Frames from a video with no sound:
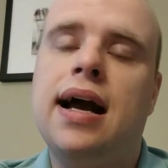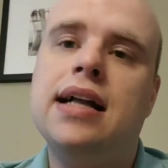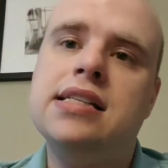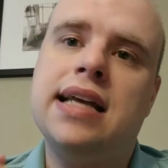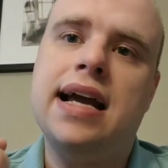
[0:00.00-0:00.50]

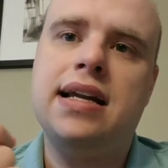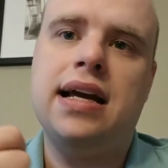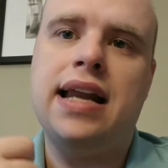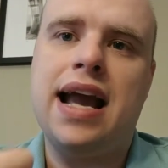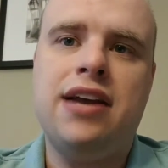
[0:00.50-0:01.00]
and to
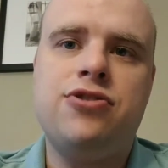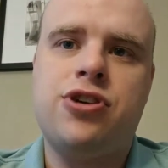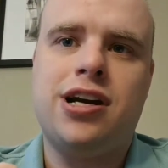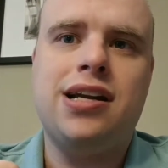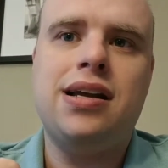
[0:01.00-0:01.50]
get an
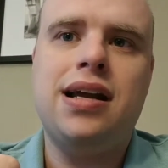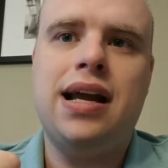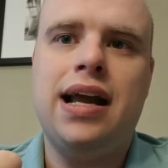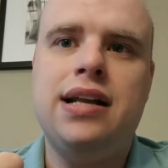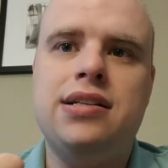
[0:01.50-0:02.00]
entry
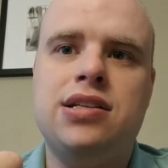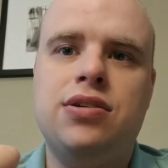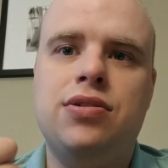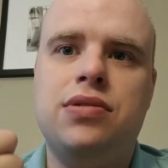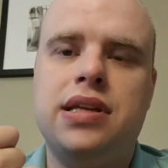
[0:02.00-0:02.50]

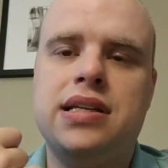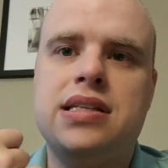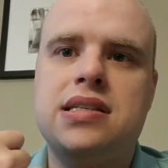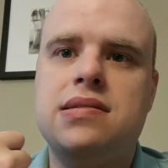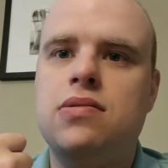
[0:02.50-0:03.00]
into
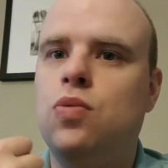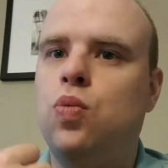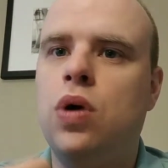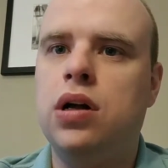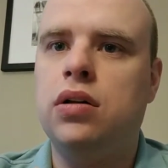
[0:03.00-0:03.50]
this
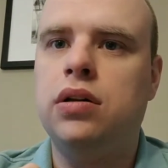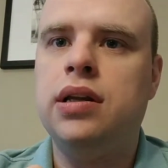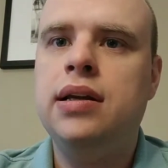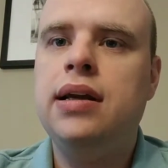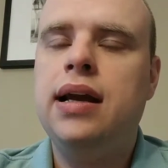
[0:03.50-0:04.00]

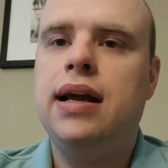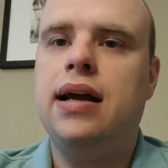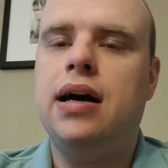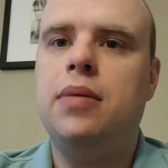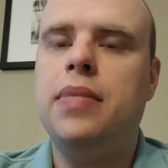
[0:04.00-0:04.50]
world,
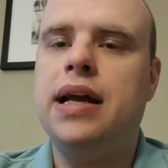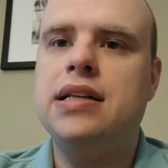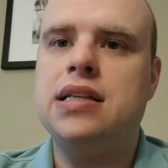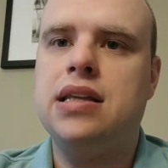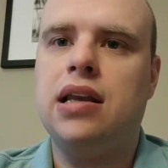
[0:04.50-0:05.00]

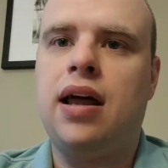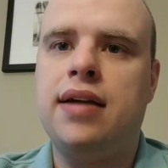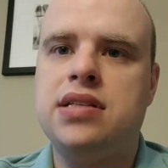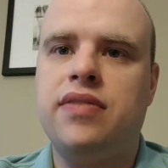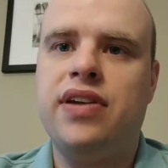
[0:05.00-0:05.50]
into the
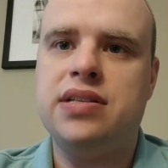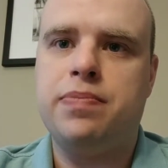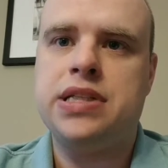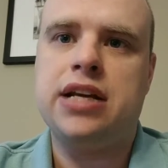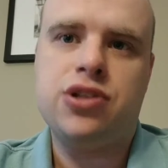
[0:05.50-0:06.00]
lives of his
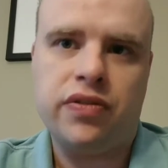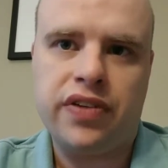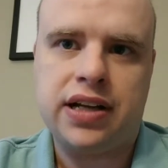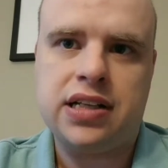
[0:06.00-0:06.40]
potential